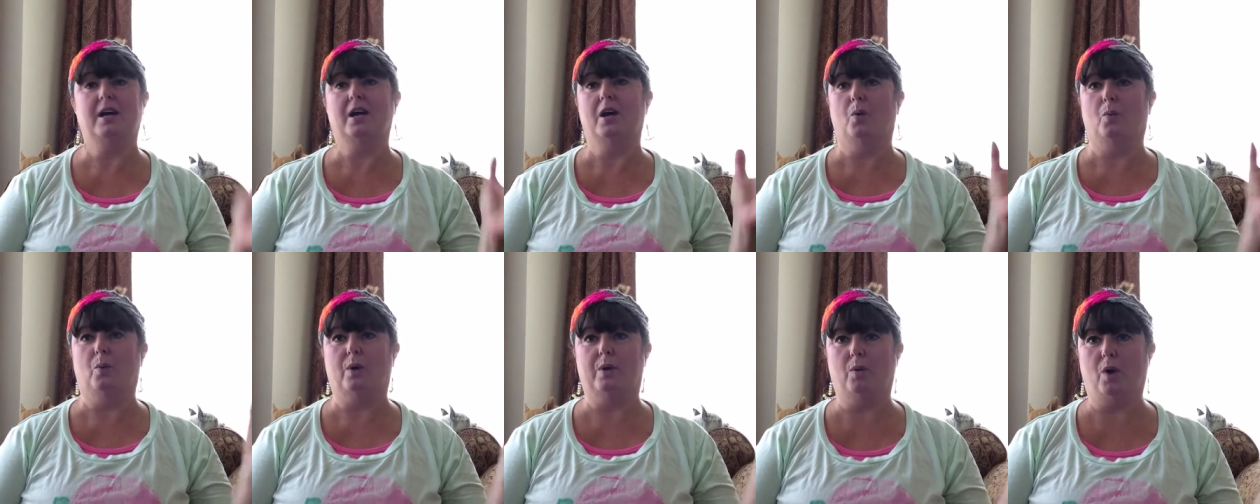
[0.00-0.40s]

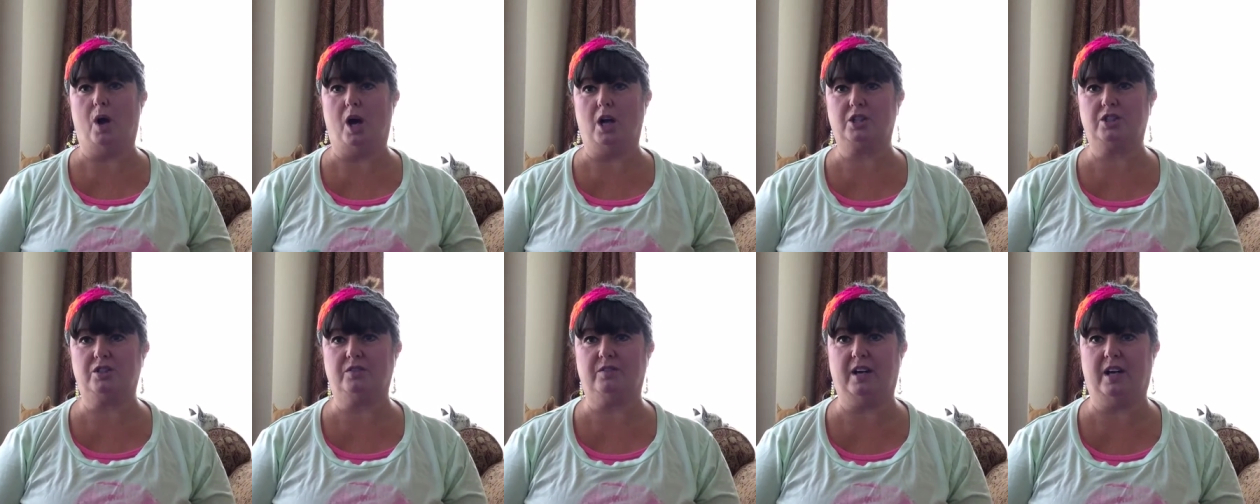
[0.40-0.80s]
We
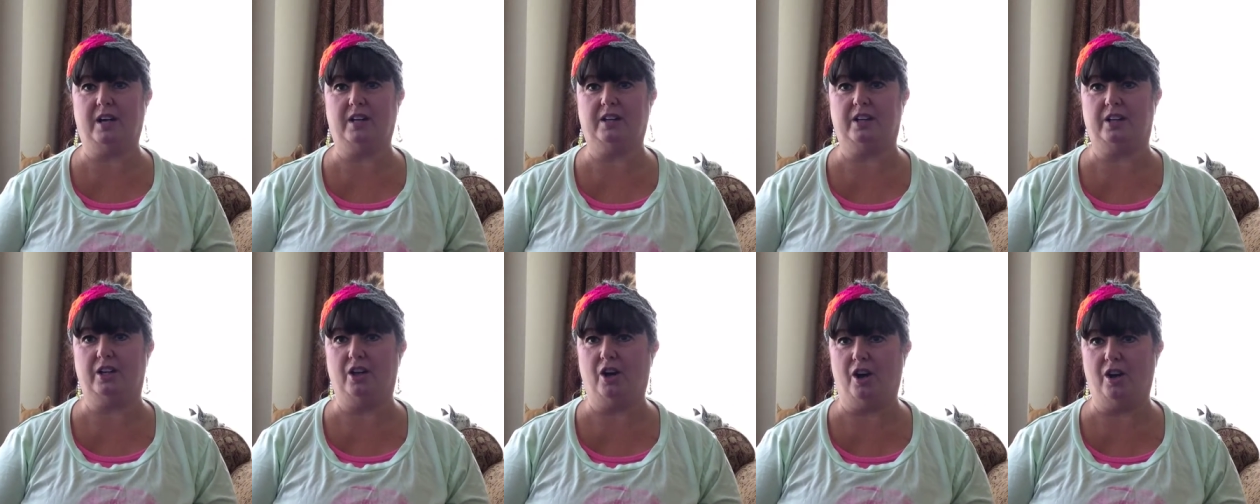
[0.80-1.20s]
walked around
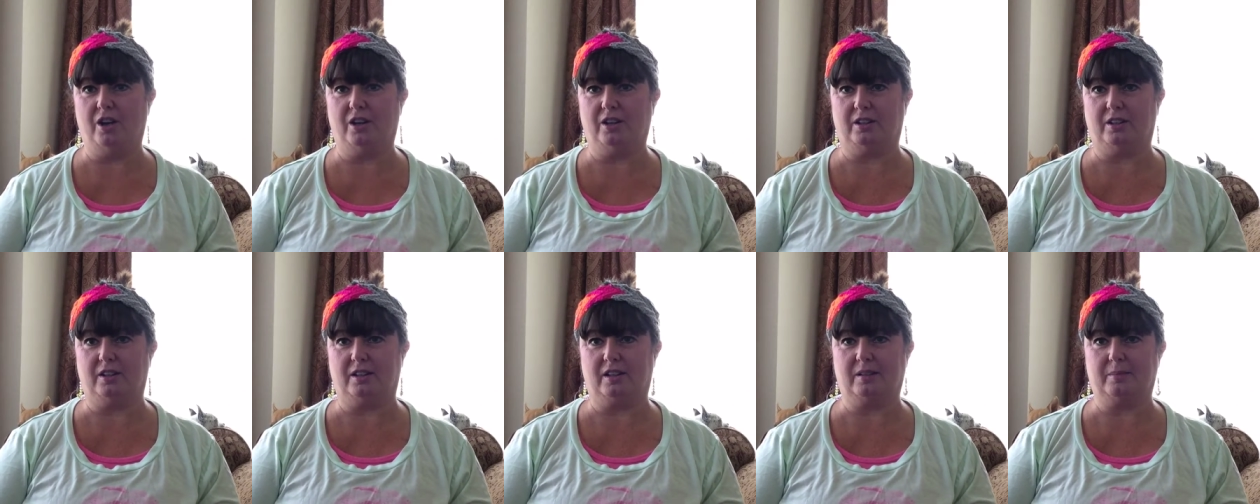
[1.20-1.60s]
the yard a
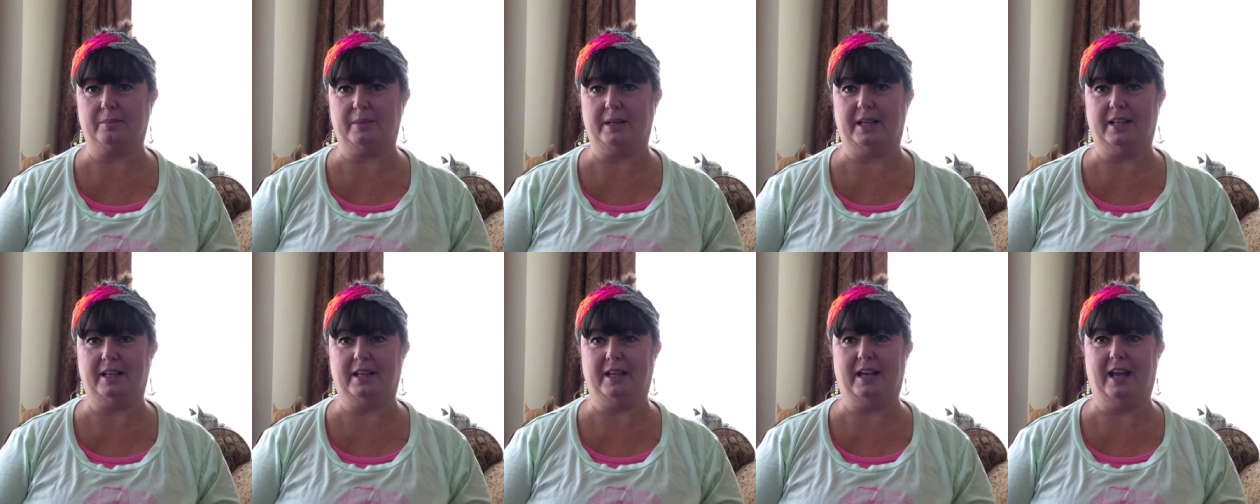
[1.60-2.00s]
little
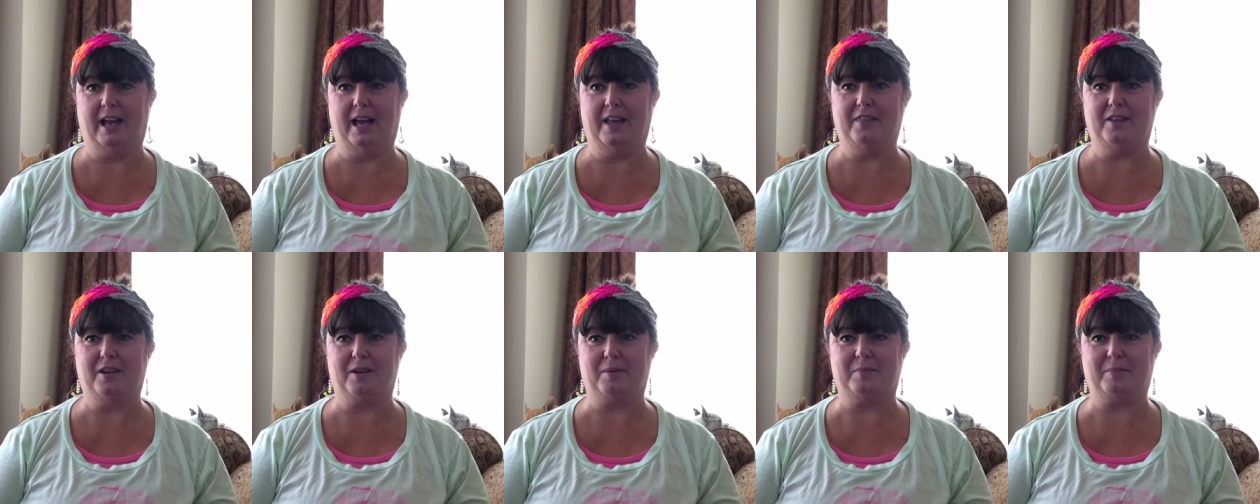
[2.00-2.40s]
bit. They
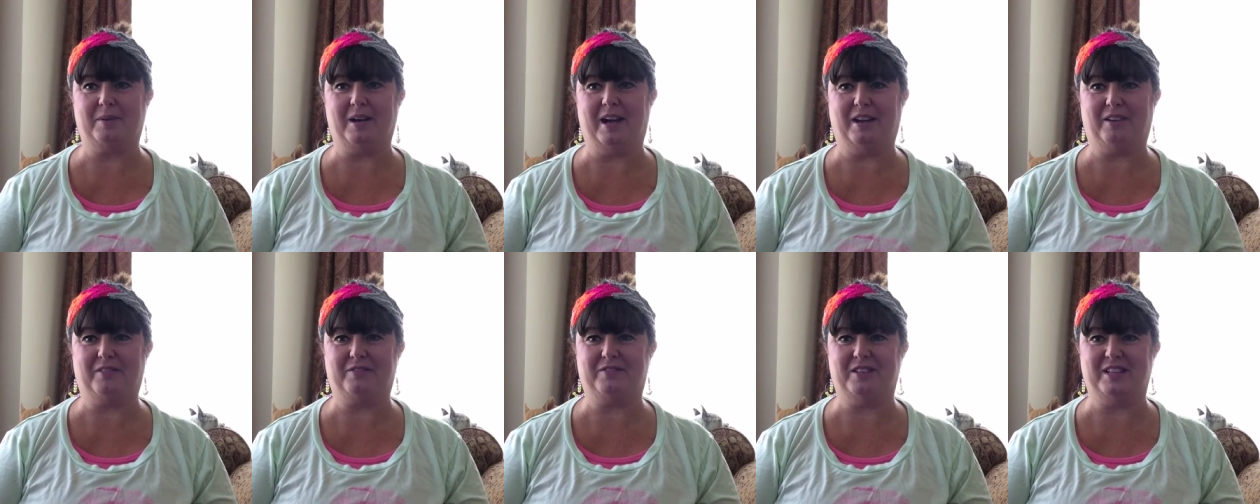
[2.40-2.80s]
had their
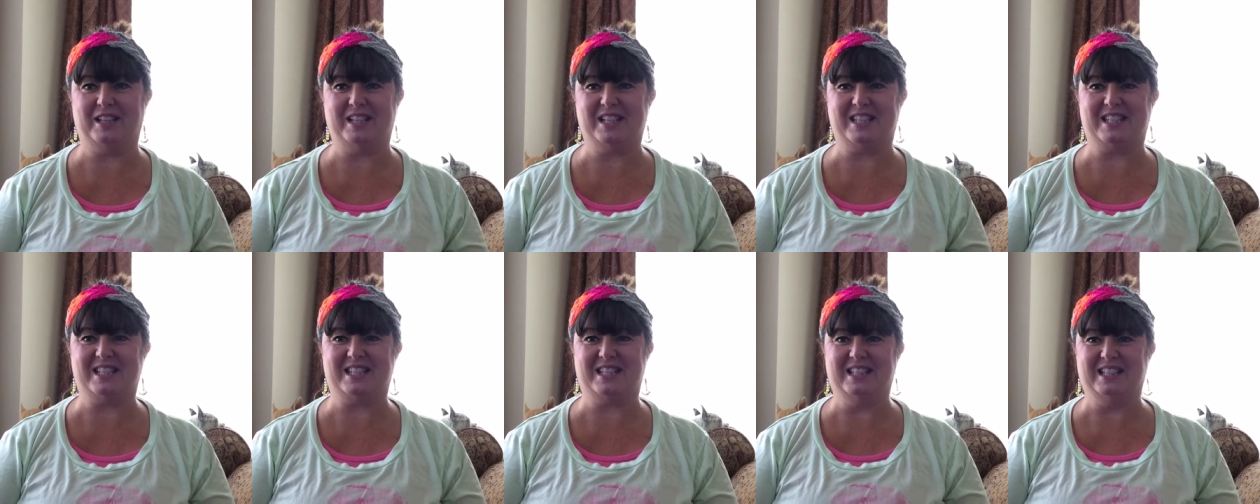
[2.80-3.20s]

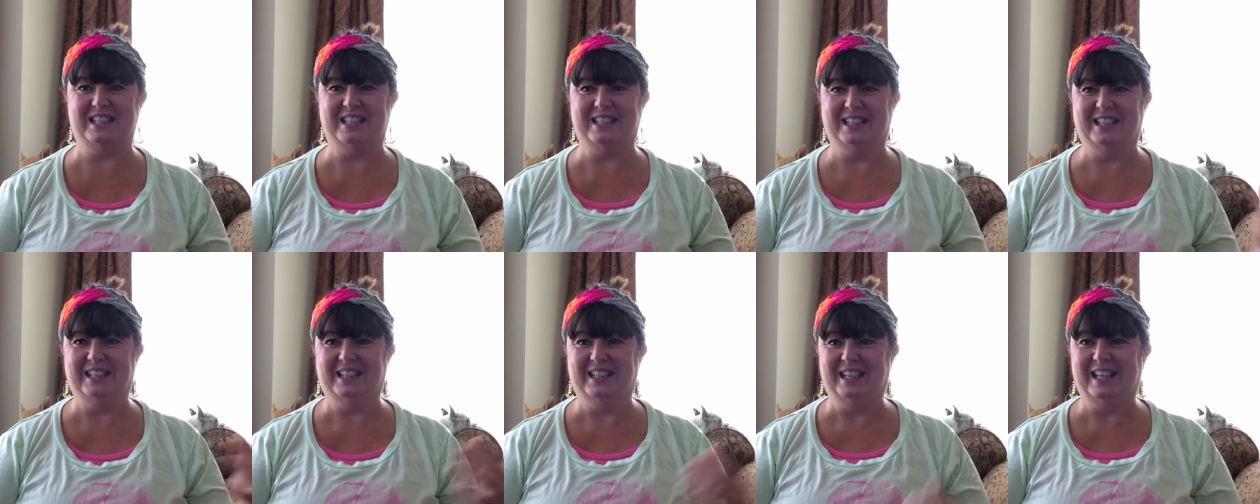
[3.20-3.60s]
breakfast.
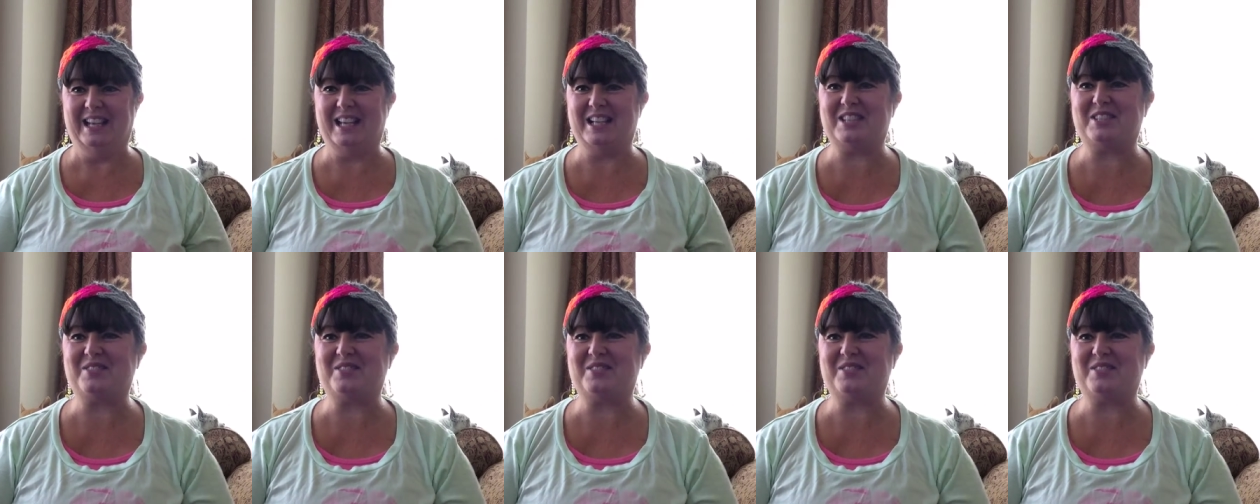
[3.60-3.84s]
It's